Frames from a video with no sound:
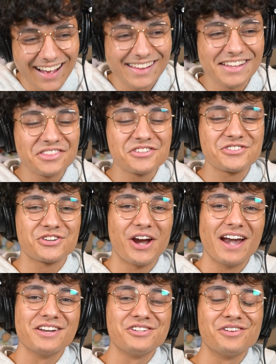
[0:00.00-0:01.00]
I like the
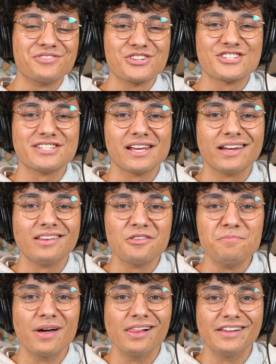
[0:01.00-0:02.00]
strategy of just singing
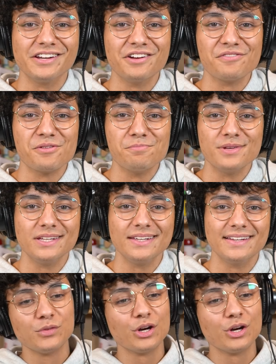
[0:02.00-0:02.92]
the melody of the beat.